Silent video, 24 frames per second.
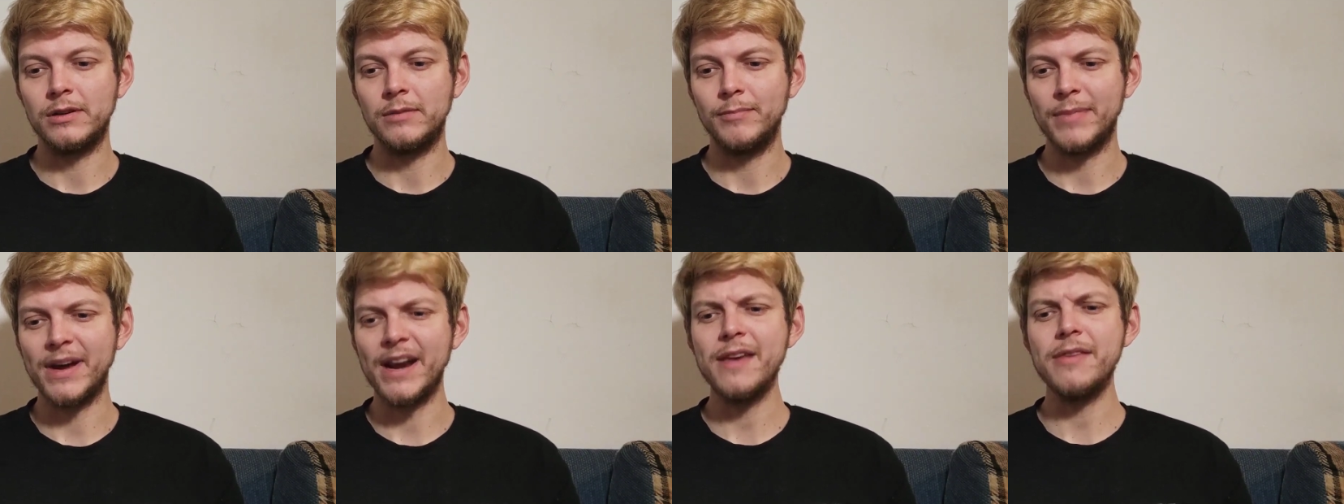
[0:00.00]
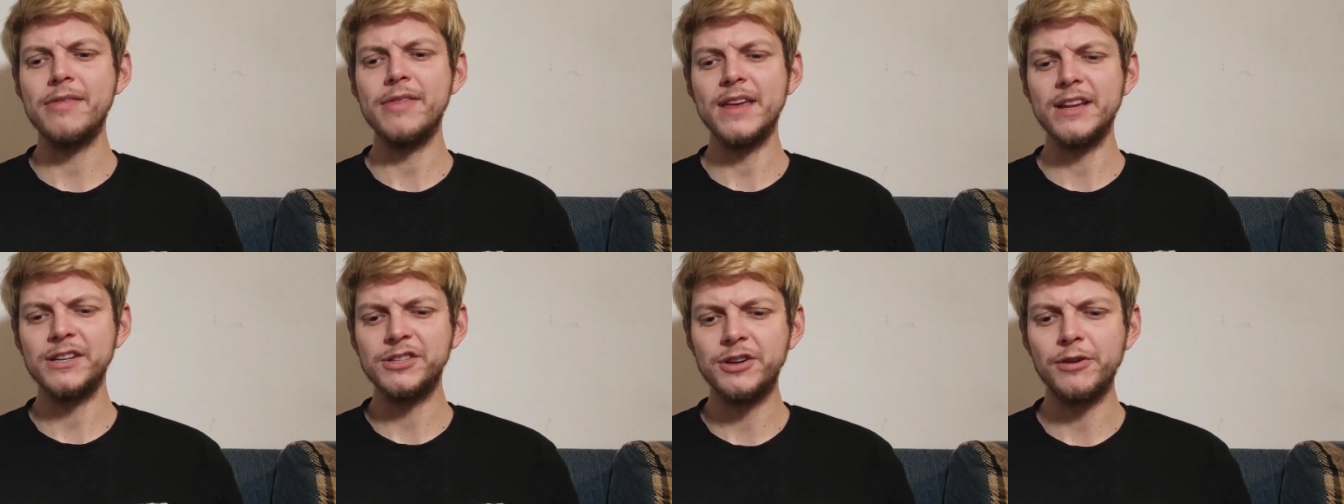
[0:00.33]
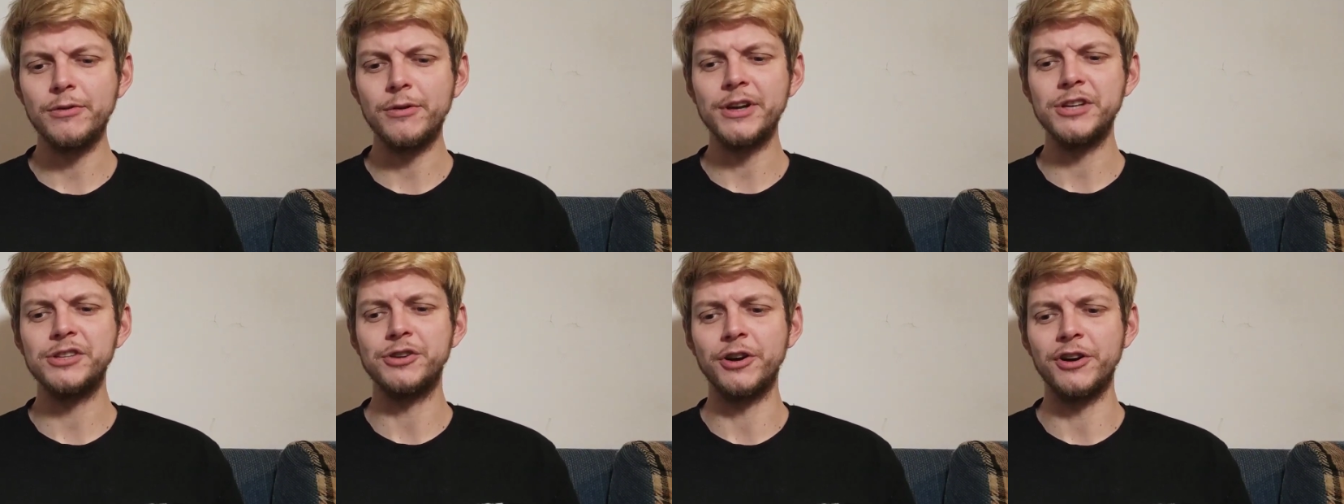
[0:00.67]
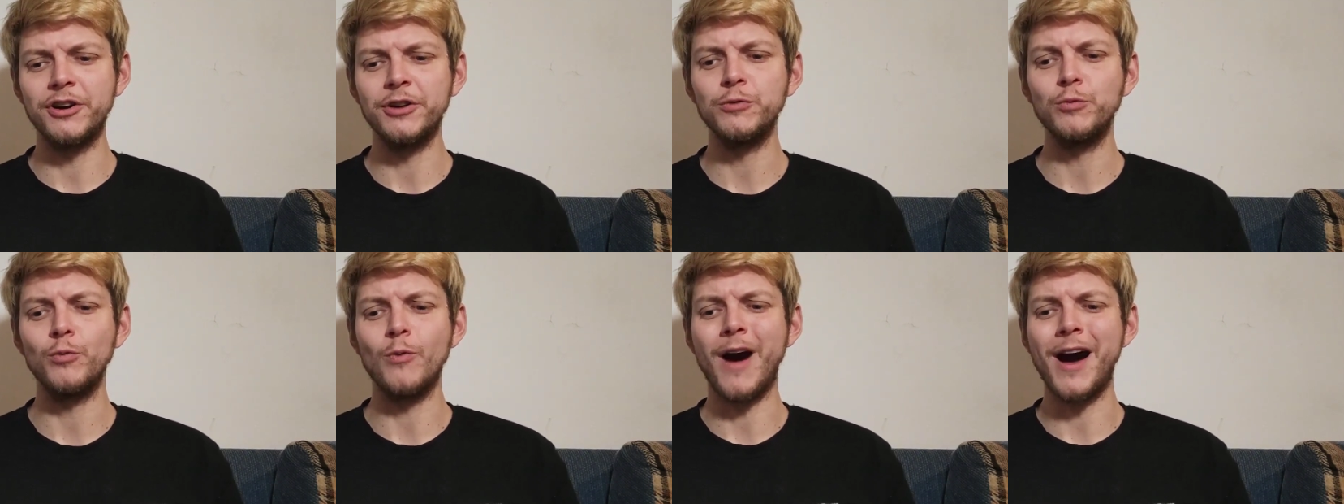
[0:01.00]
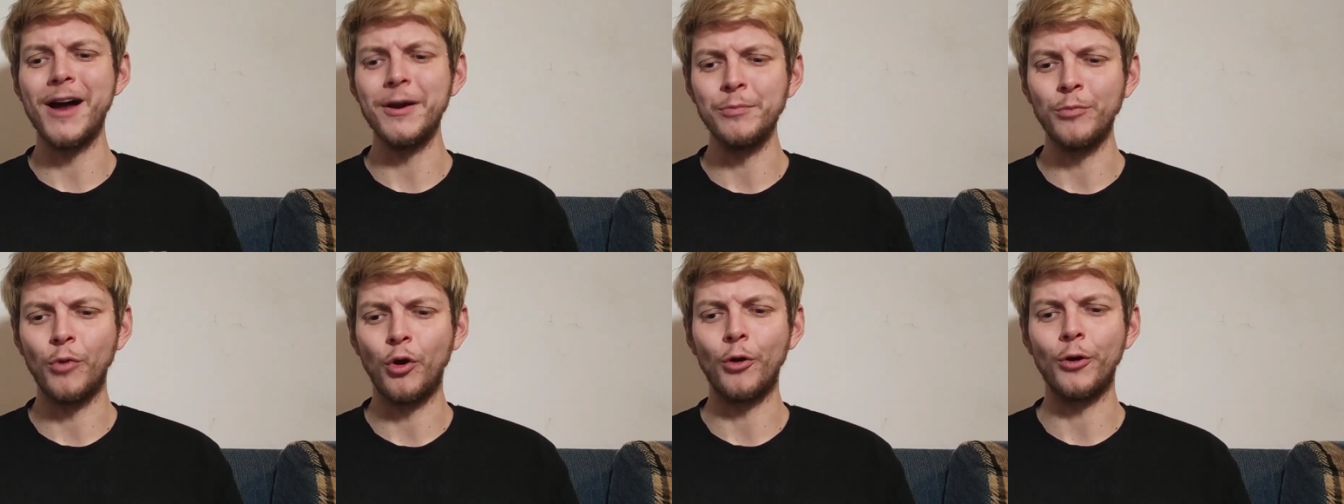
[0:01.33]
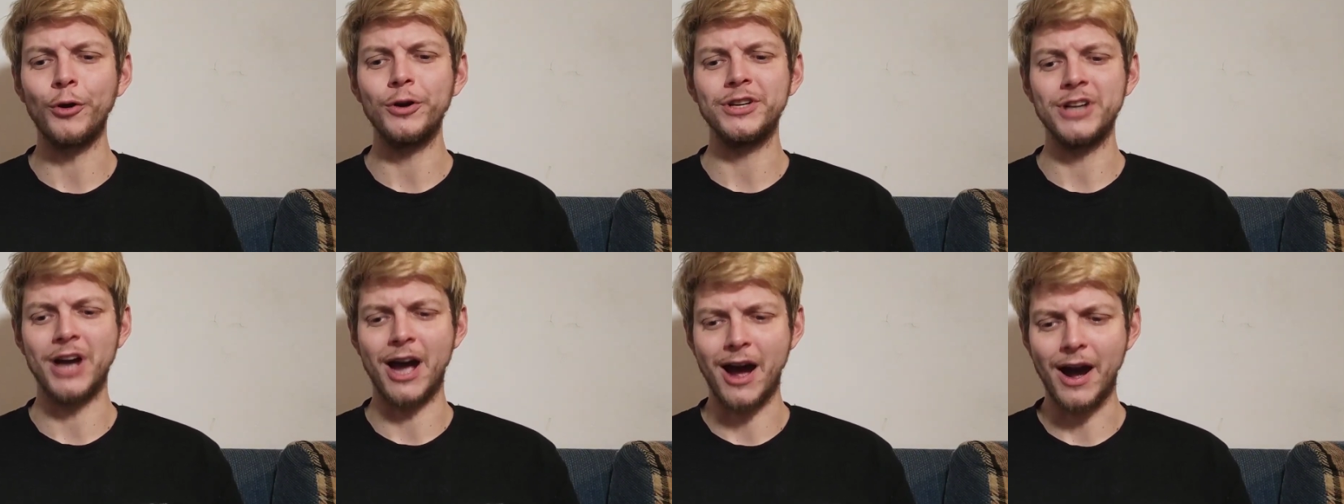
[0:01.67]
But I think she returned one
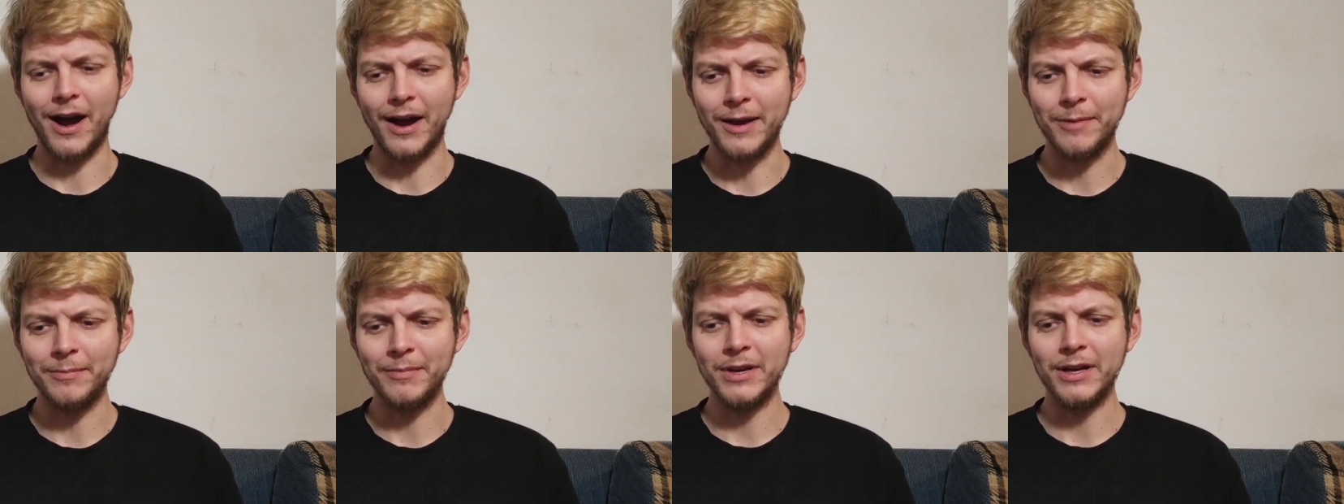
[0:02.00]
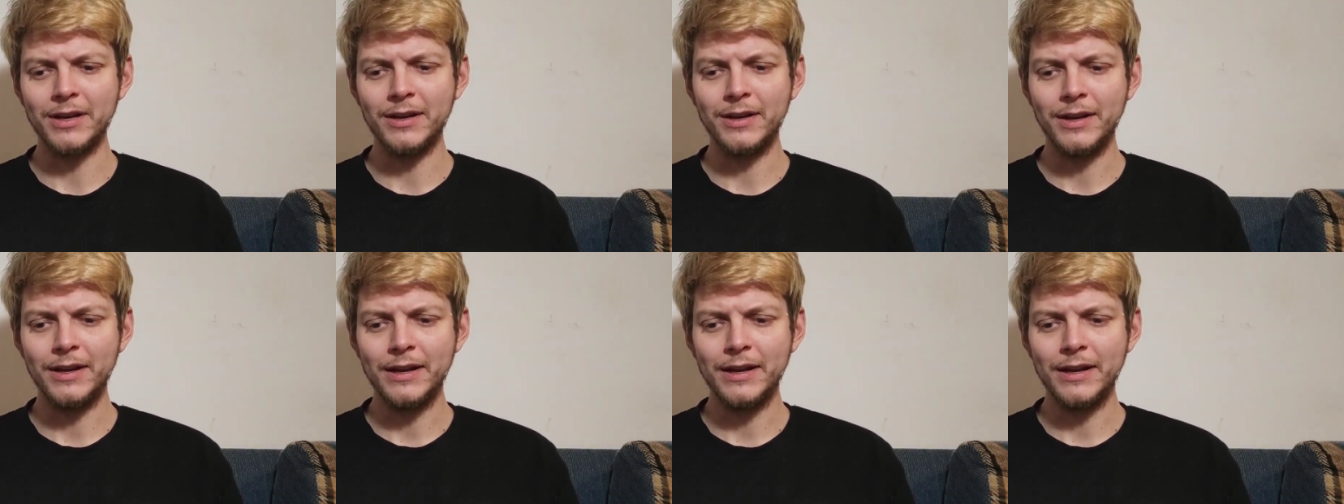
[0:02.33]
more time,